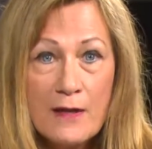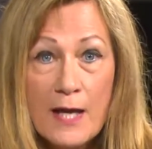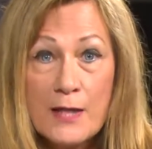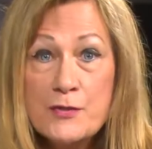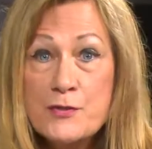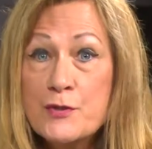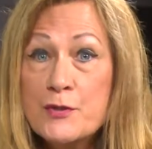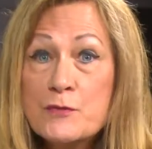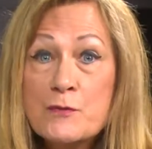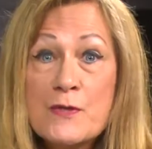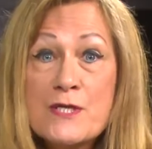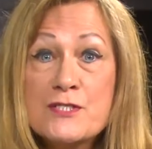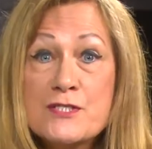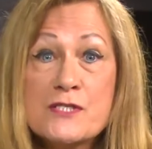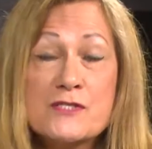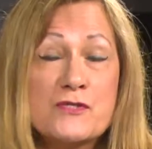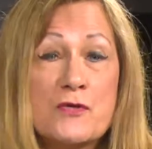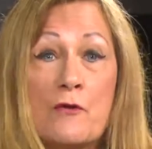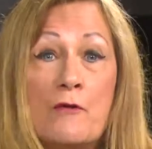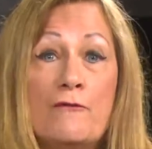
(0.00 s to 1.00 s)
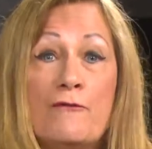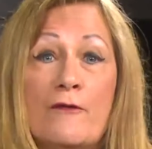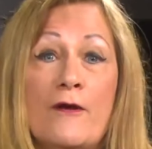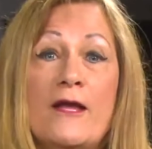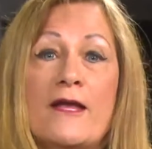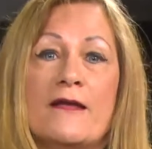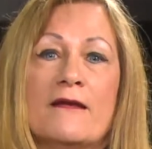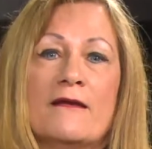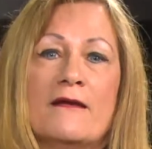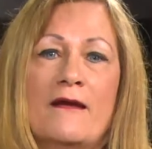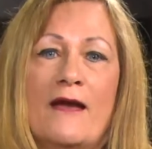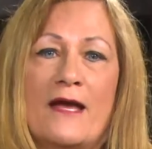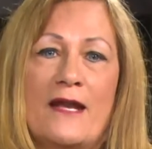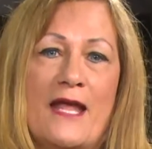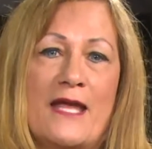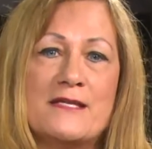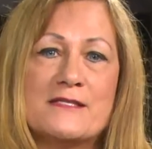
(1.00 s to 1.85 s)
and you can reach us toll-free at